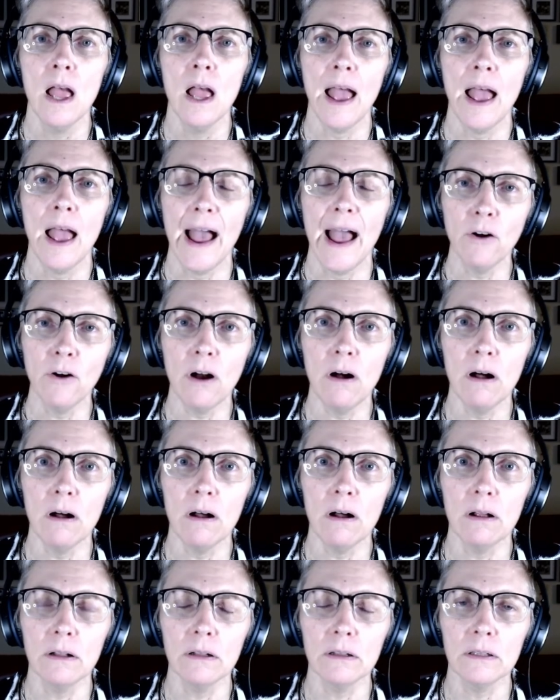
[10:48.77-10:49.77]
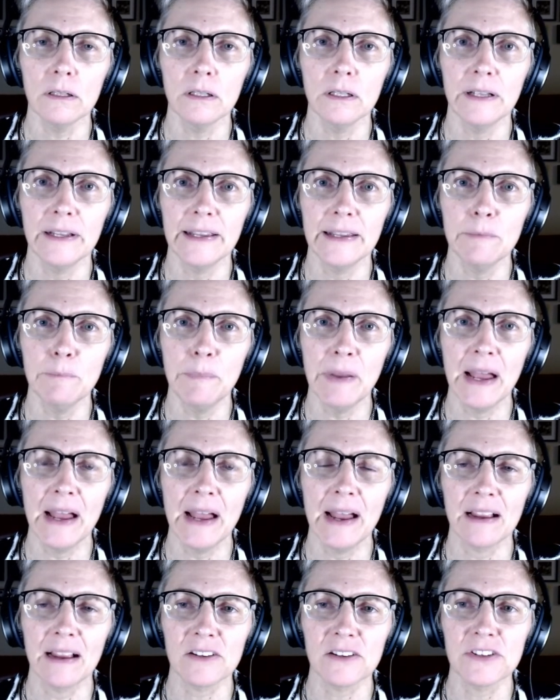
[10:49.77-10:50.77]
Alcohol
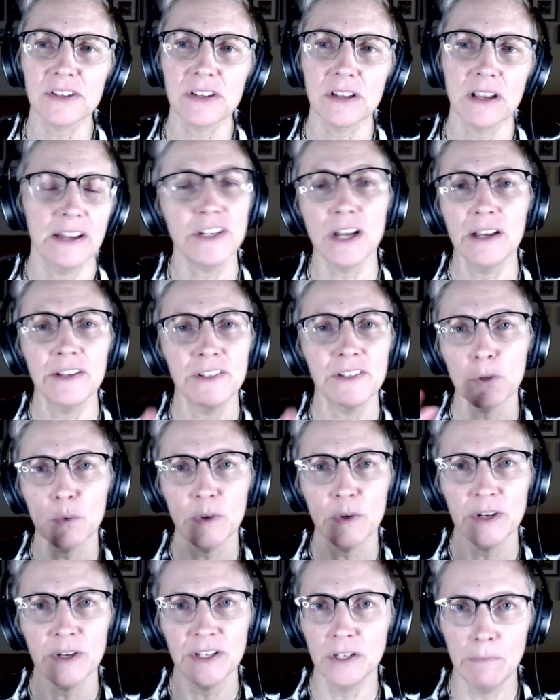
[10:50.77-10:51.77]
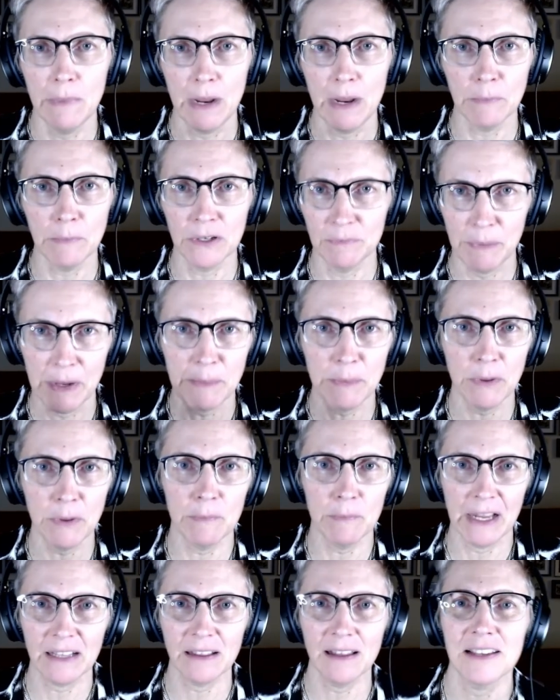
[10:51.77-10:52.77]
impacts. I, I don't want you to memorize, people in my
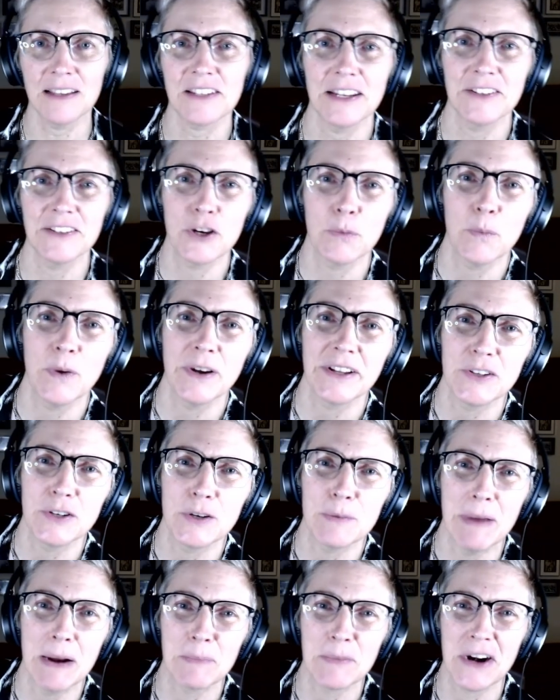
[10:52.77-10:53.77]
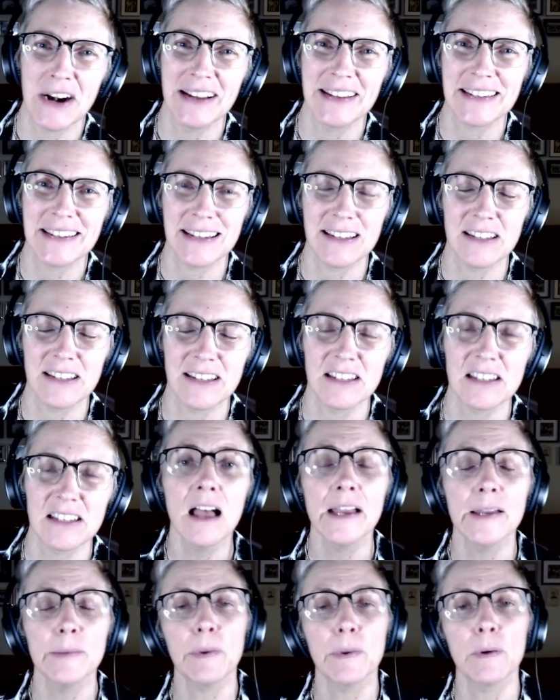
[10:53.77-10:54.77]
class, I don't want you to memorize this
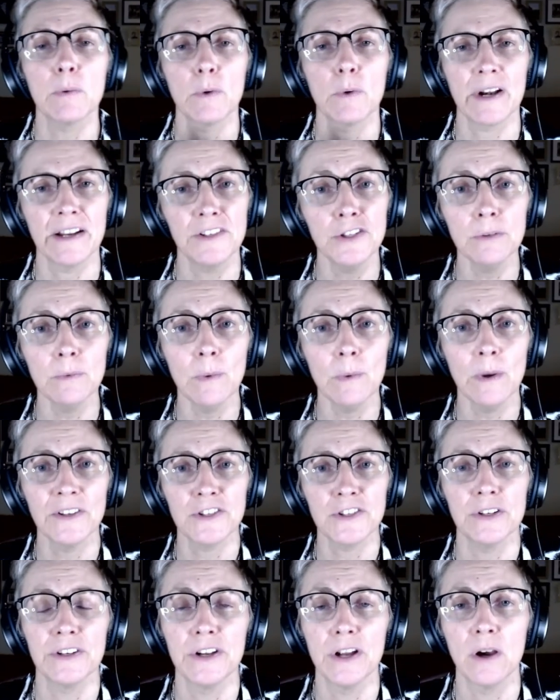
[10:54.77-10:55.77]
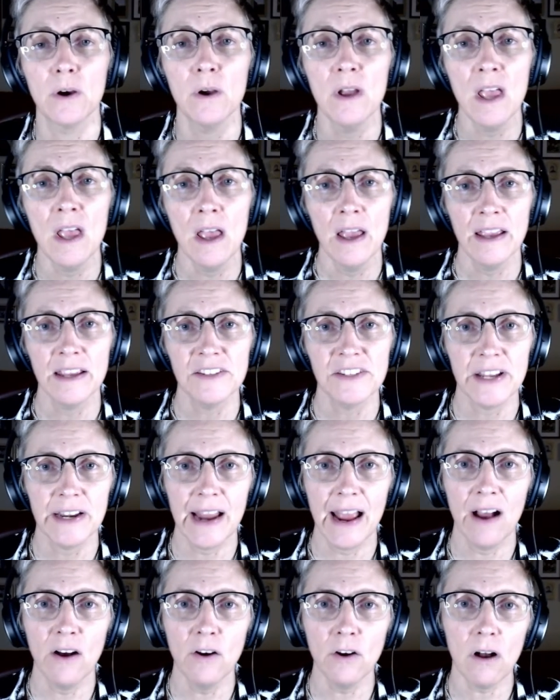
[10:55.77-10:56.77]
slide, but what I do want you to know is that
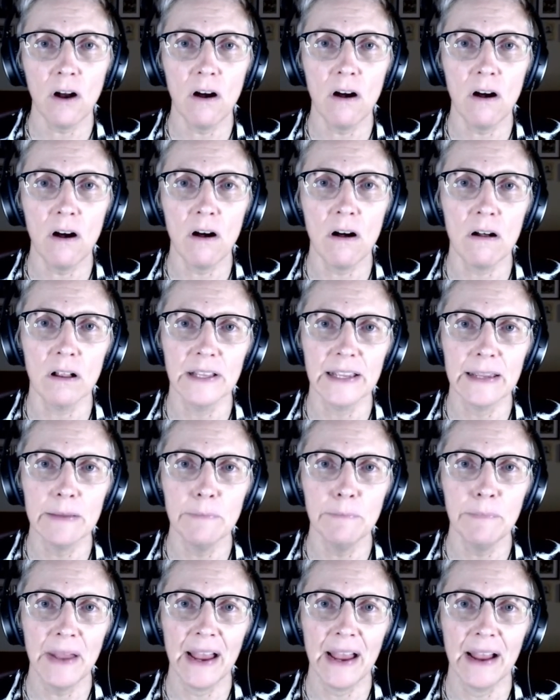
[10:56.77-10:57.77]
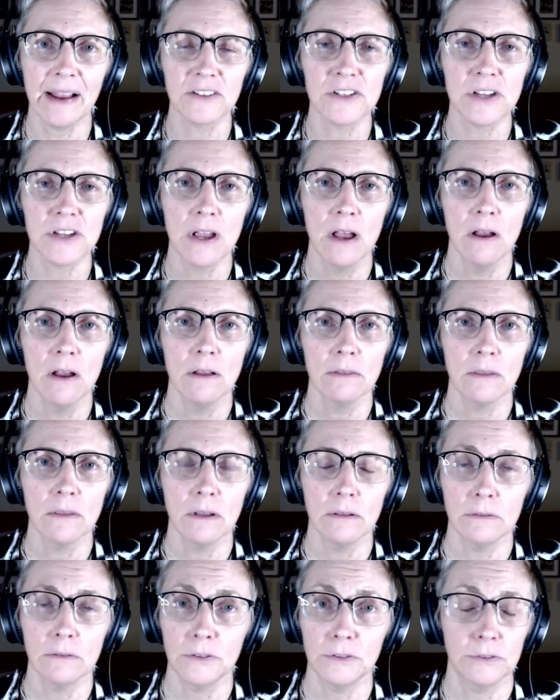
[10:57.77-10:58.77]
alcohol impacts
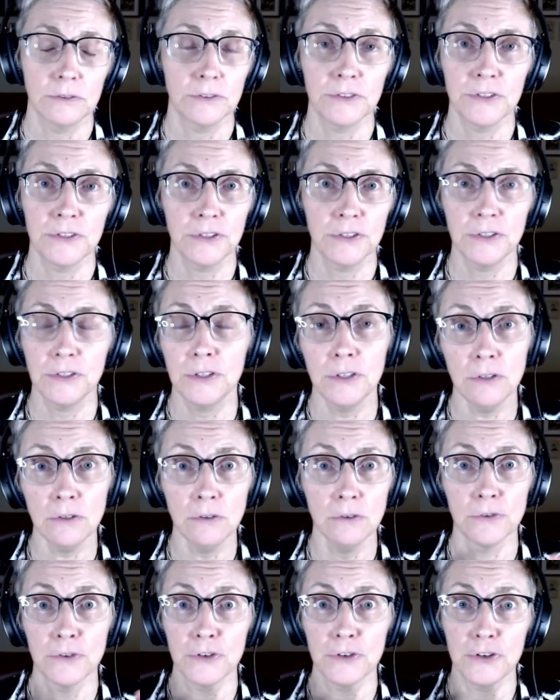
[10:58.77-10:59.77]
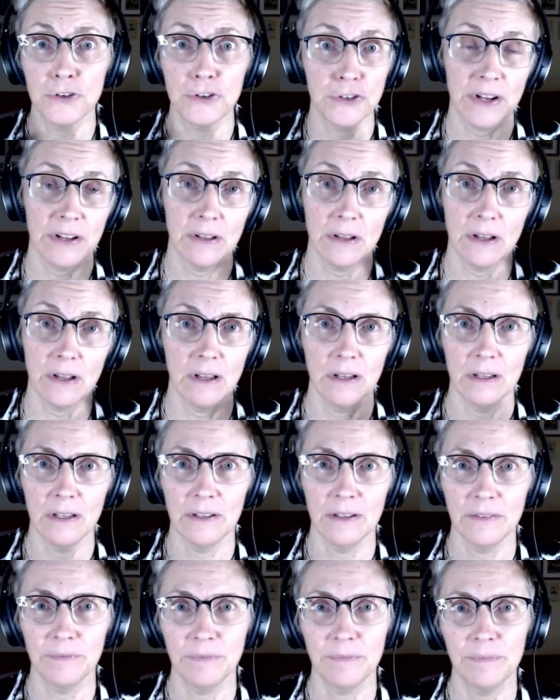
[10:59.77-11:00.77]
huge, uh,
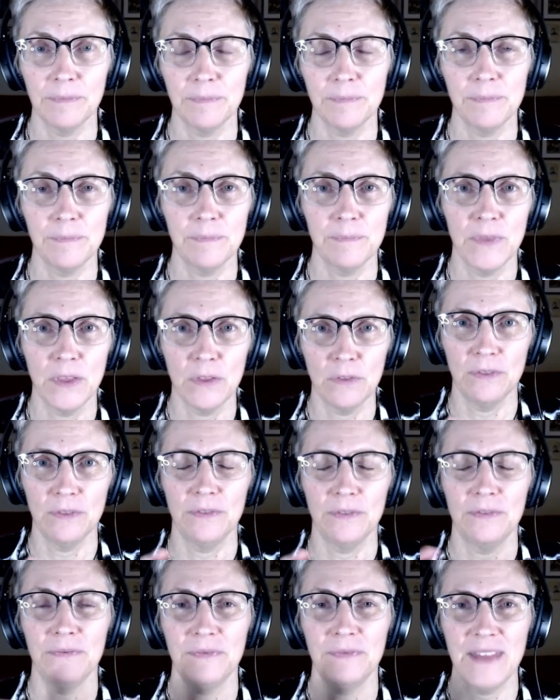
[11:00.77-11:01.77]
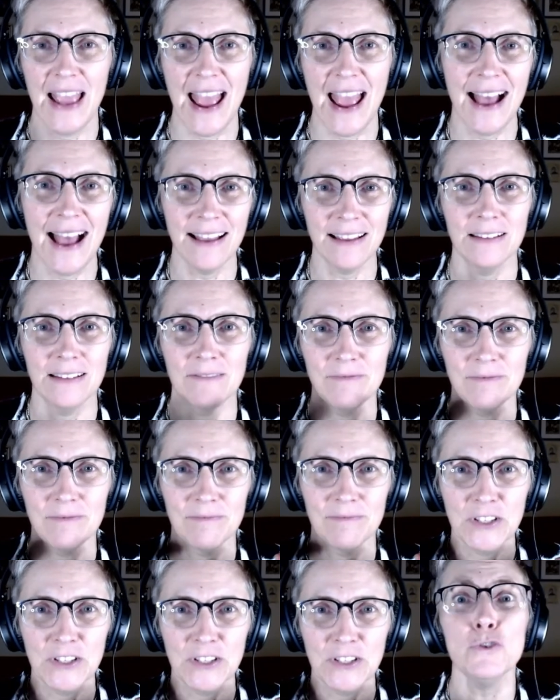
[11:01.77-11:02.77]
the, uh,
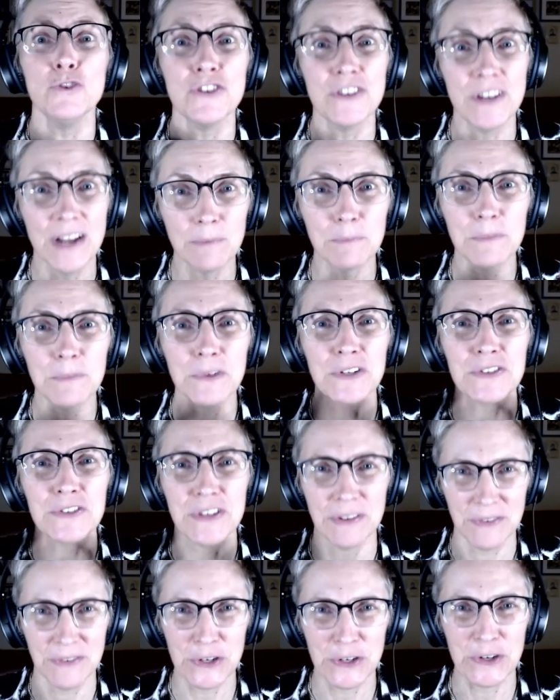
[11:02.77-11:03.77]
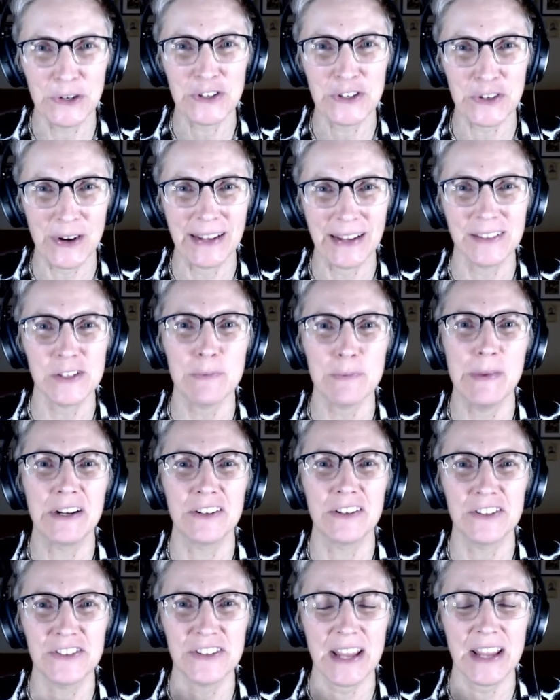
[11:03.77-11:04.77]
huge numbers of
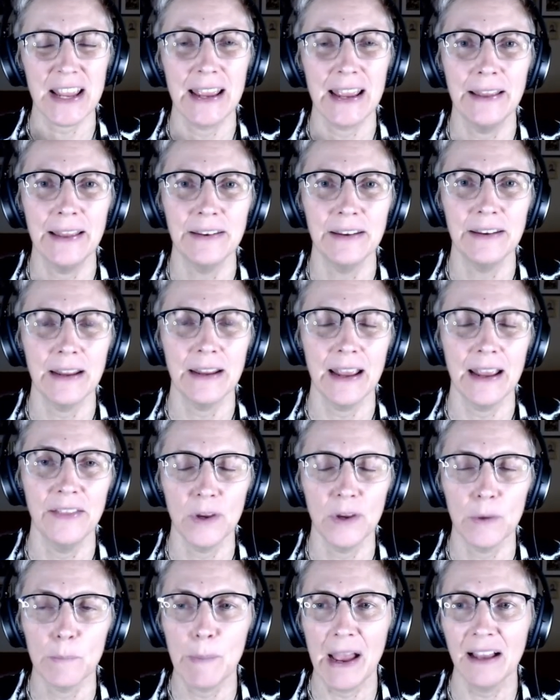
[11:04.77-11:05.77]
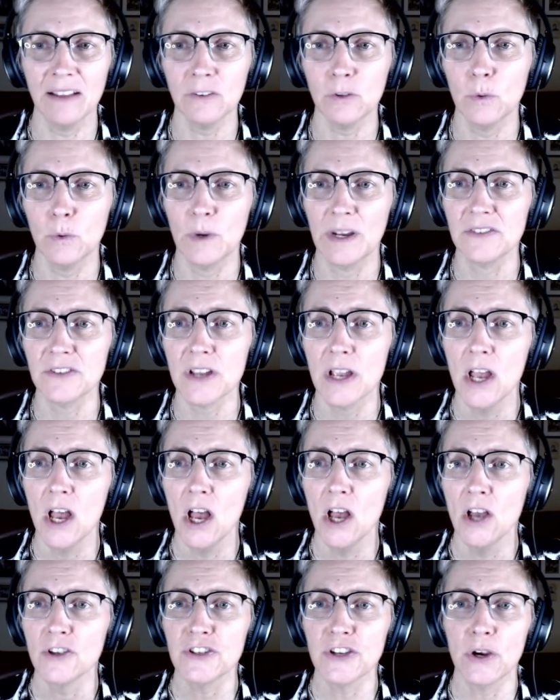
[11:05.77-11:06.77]
neurotransmitters and, and their pathways.
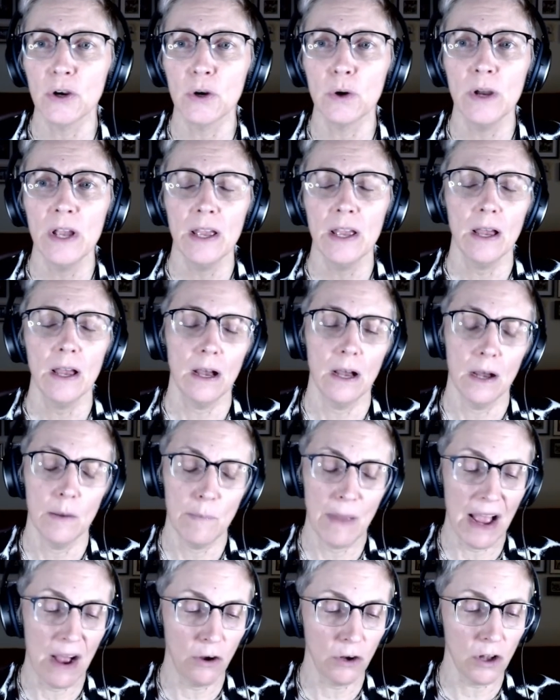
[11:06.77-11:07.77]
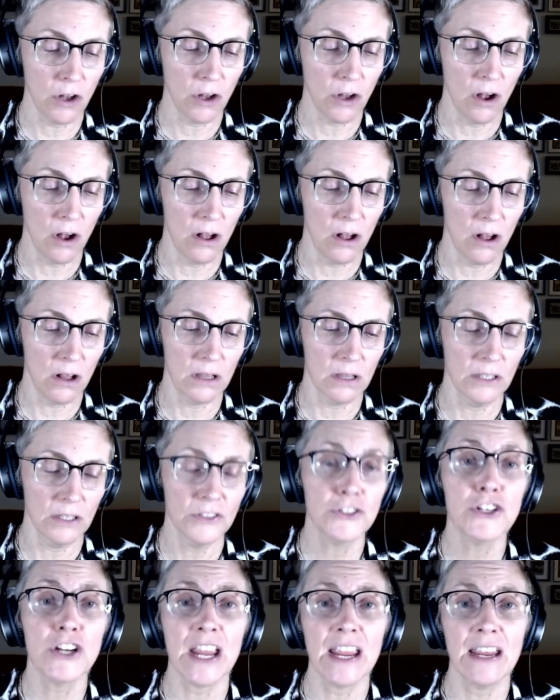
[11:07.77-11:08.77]
So um, alcohol
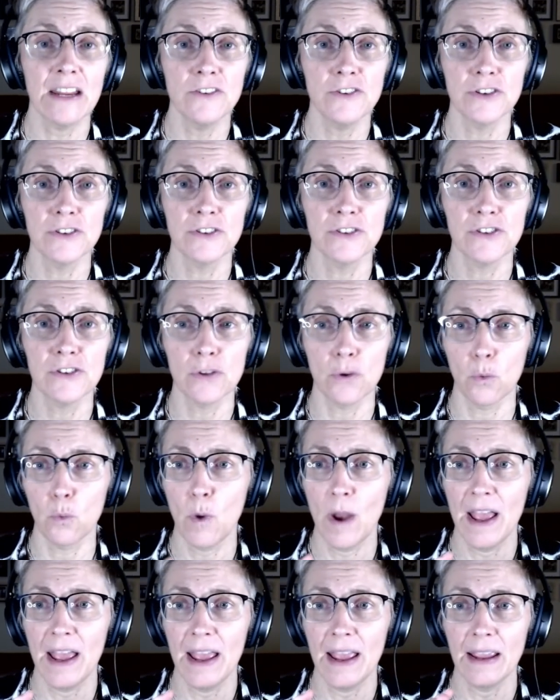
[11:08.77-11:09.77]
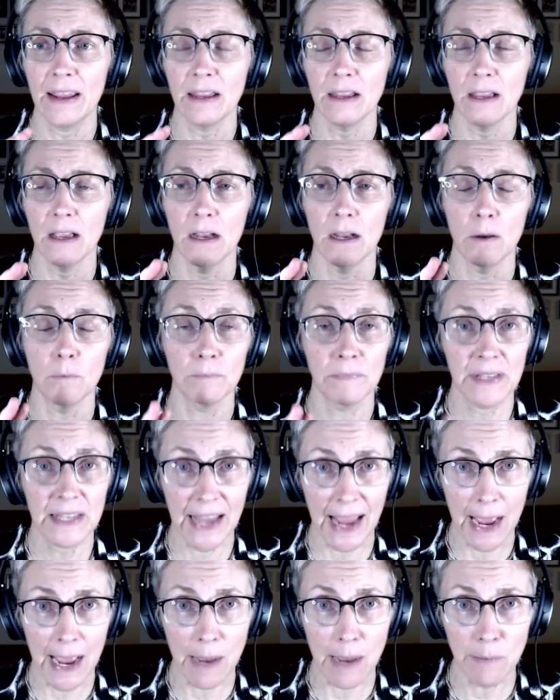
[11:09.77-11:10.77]
changes the way um,
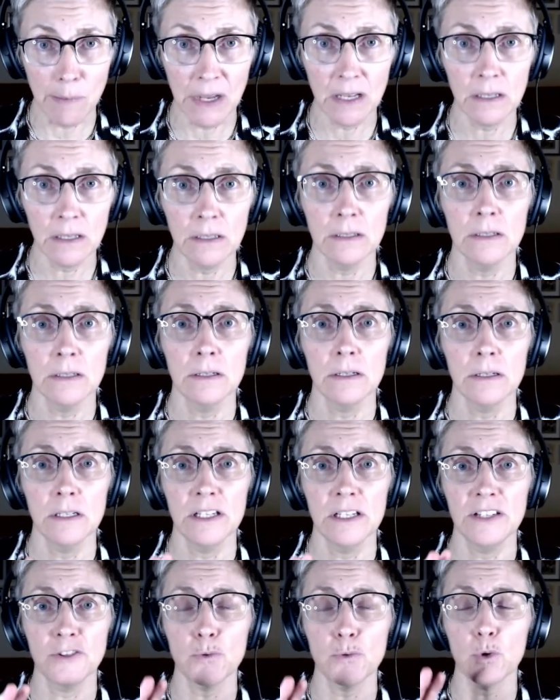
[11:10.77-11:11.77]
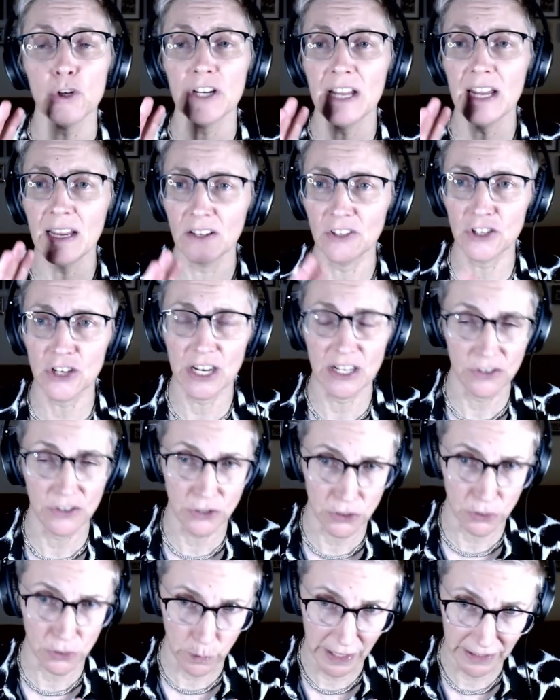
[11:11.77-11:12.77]
GABA is working. It changes
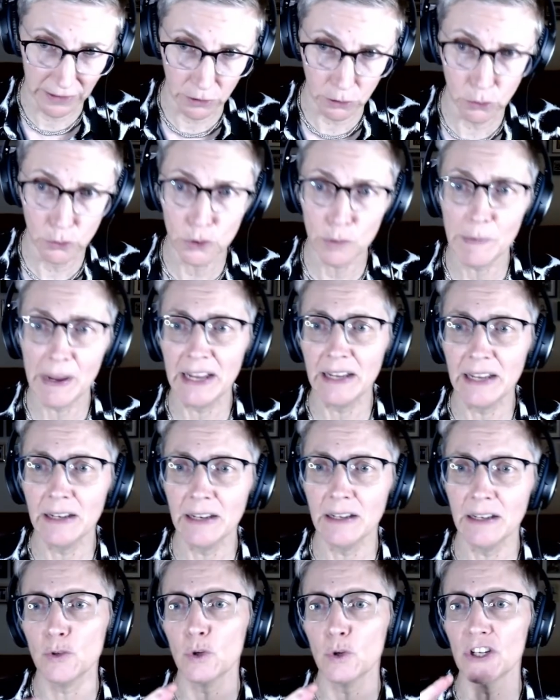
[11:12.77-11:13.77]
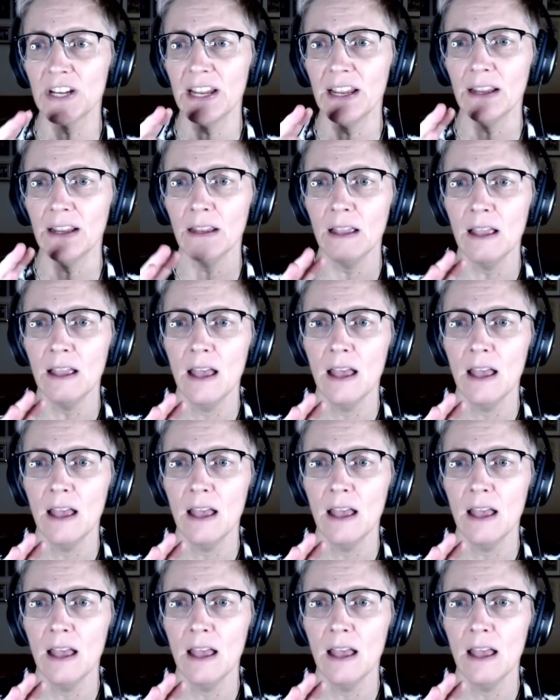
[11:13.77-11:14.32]
the way glutamate is working.